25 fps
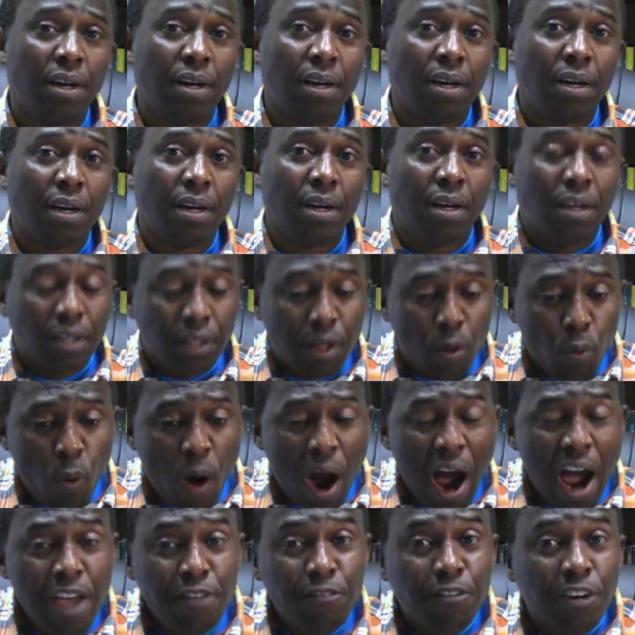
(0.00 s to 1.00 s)
The
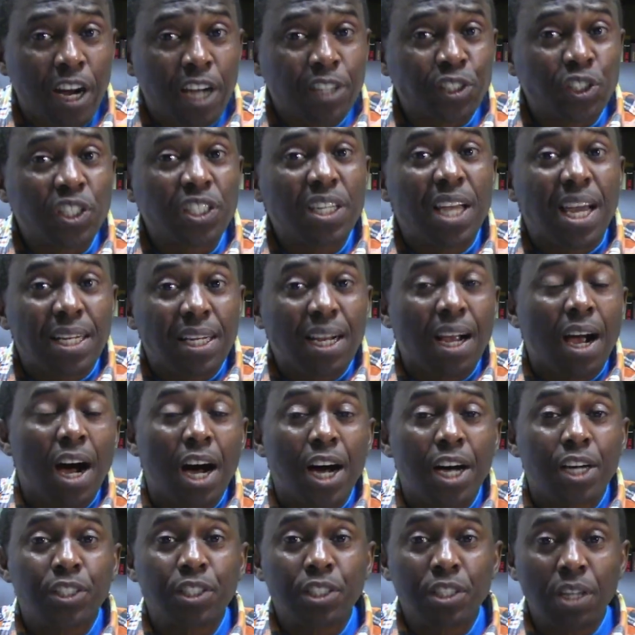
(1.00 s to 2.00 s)
wife had said,
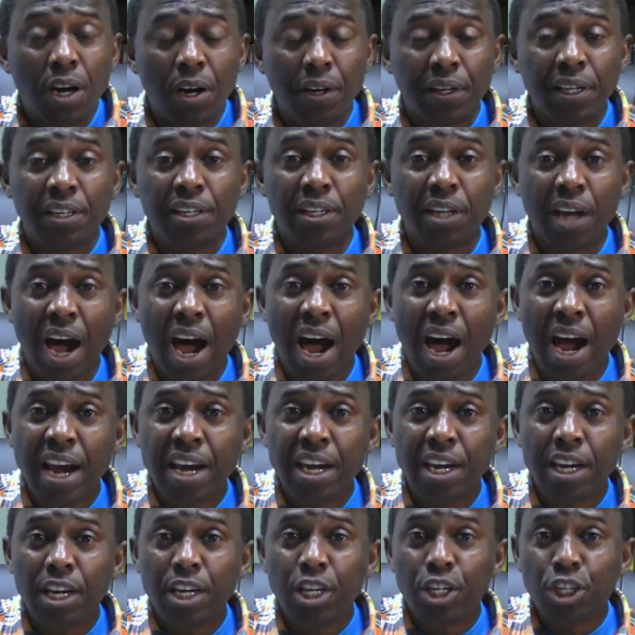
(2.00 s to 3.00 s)
Curse God and die.
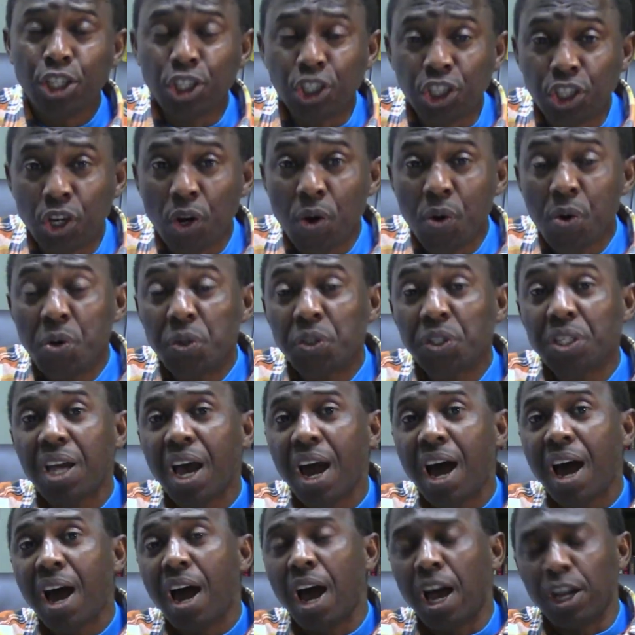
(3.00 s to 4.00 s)
Job's,
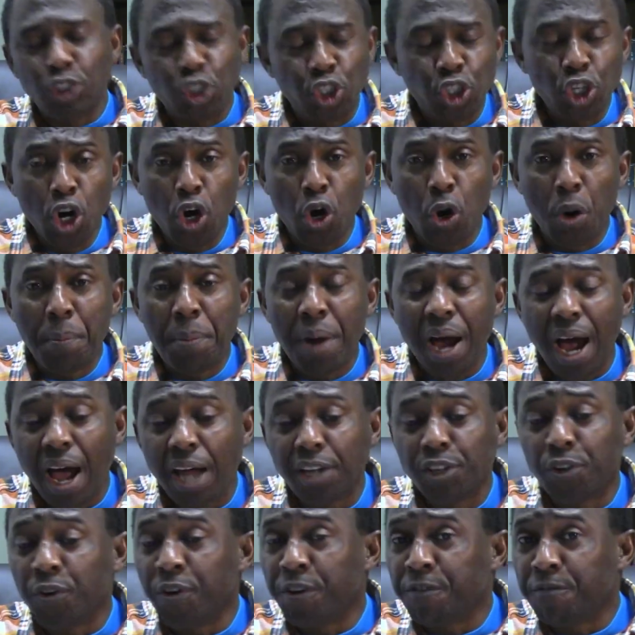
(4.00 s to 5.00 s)
uh, Job had
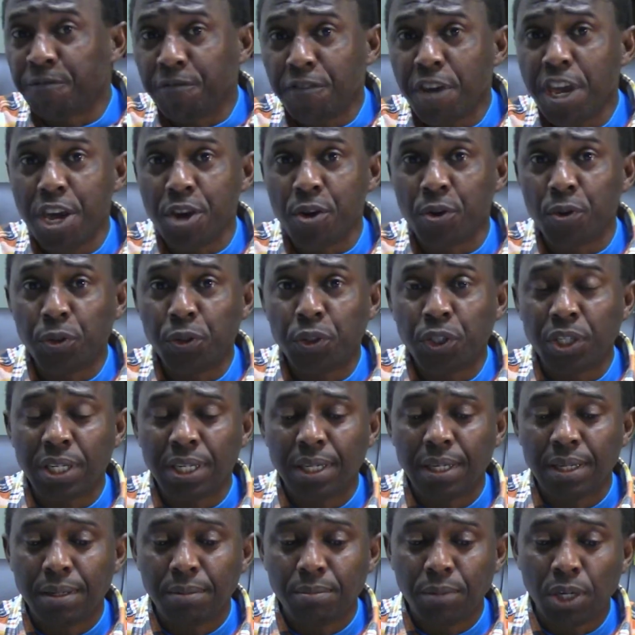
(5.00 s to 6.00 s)
refused,
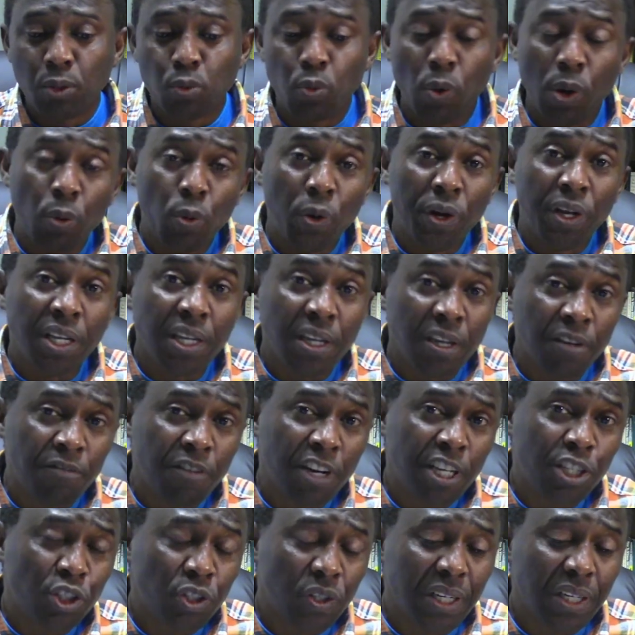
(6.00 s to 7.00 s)
but we will
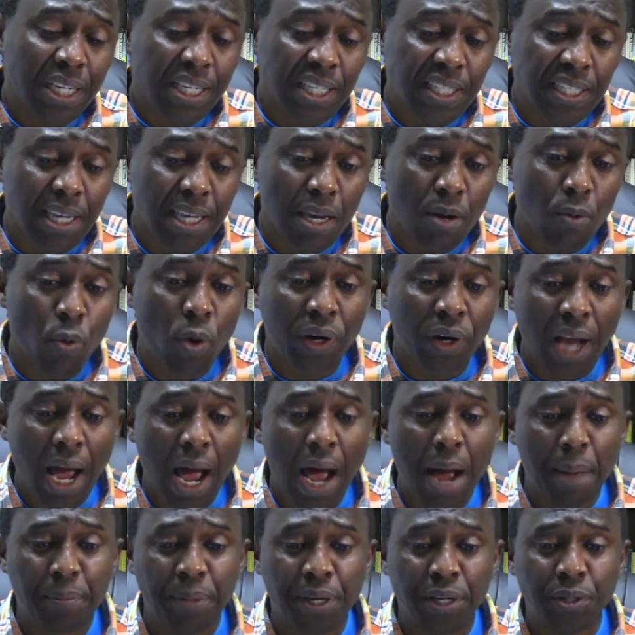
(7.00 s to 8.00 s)
eventually see what
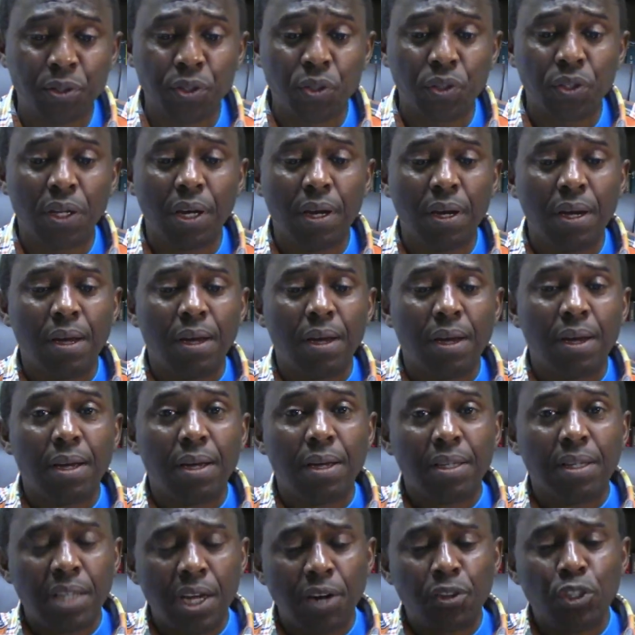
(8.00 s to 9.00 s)
happens.
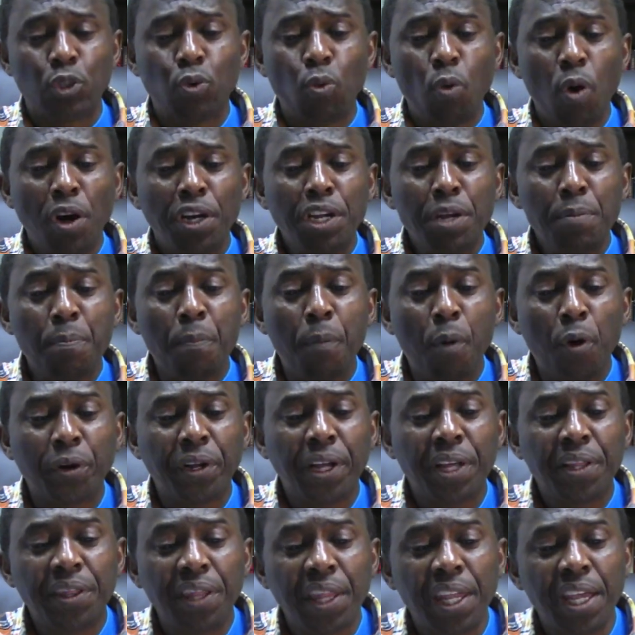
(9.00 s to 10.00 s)
There is one
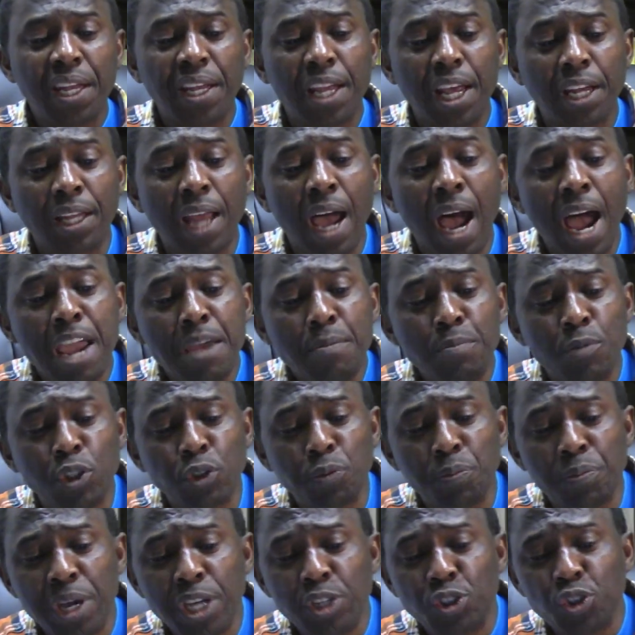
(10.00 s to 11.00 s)
important thing that I must
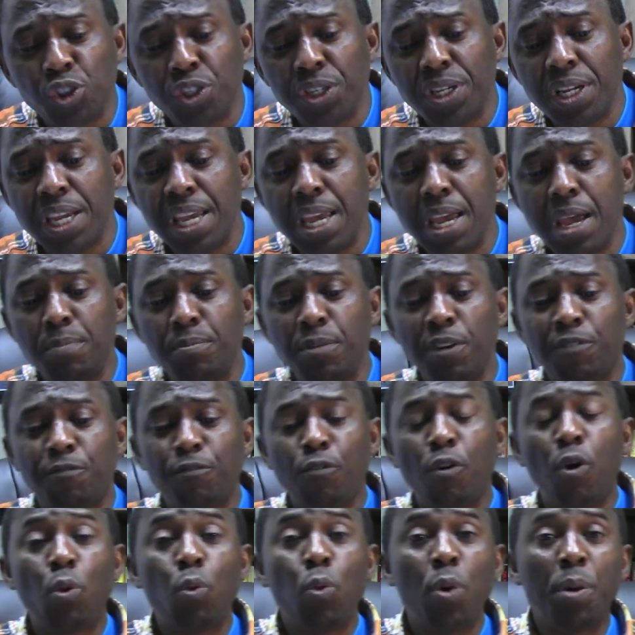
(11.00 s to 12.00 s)
mention here
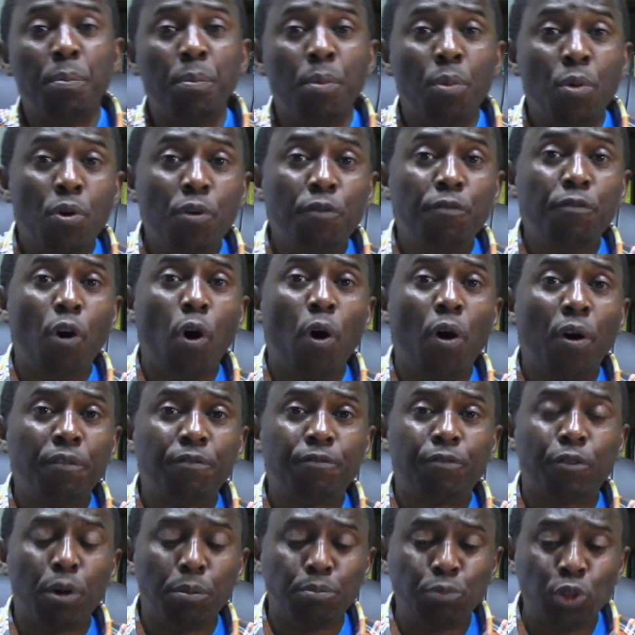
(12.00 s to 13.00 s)
before we move on
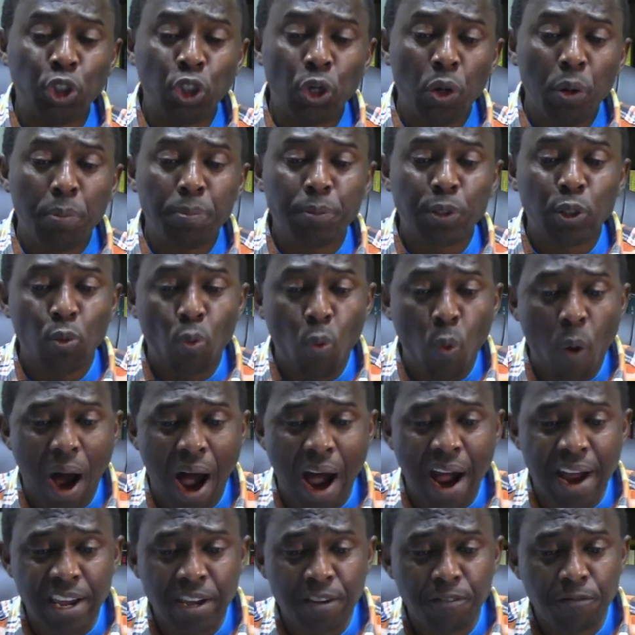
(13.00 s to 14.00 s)
from Job's
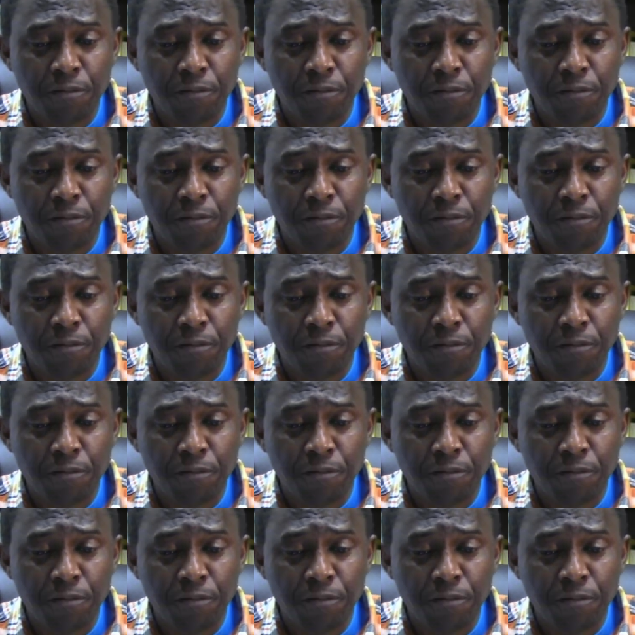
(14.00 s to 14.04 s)
wife